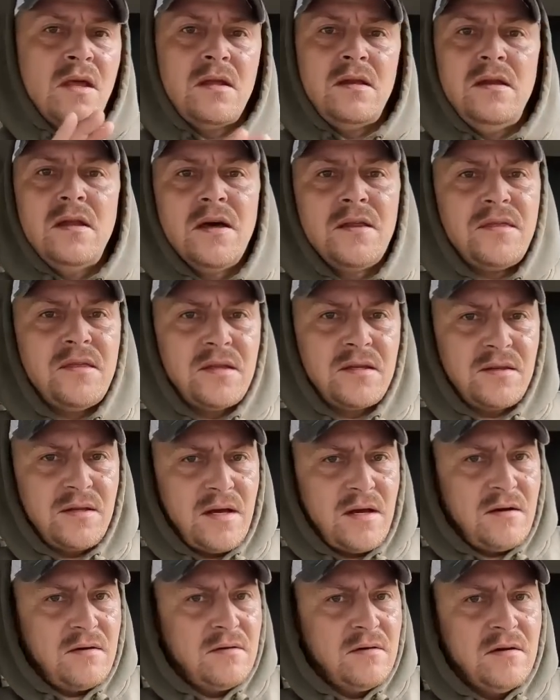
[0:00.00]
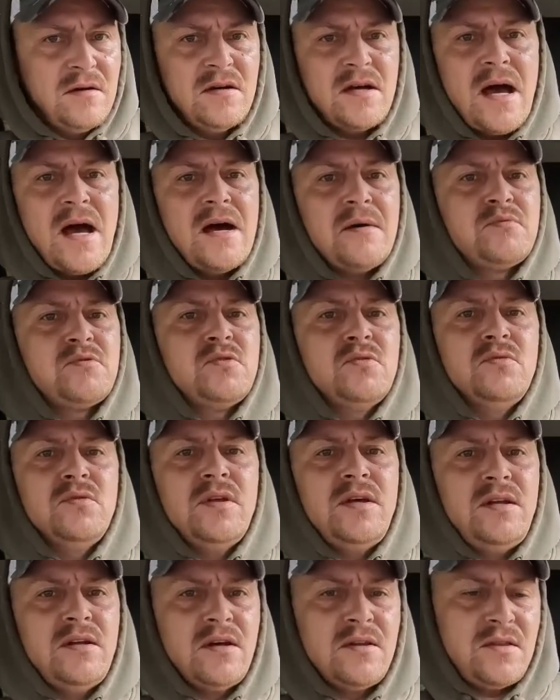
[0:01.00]
nothing there.
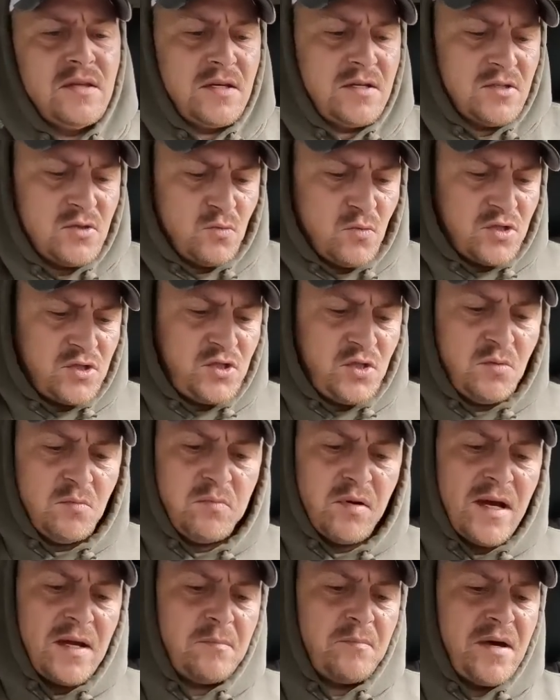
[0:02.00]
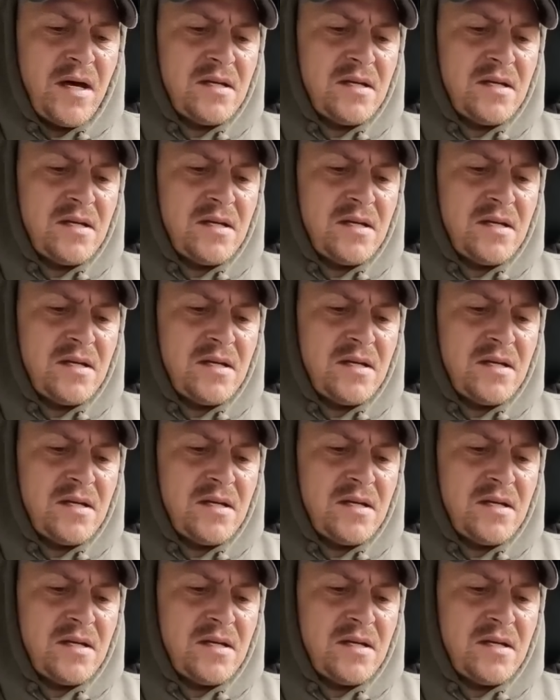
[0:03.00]
Absolutely nothing. Because once you break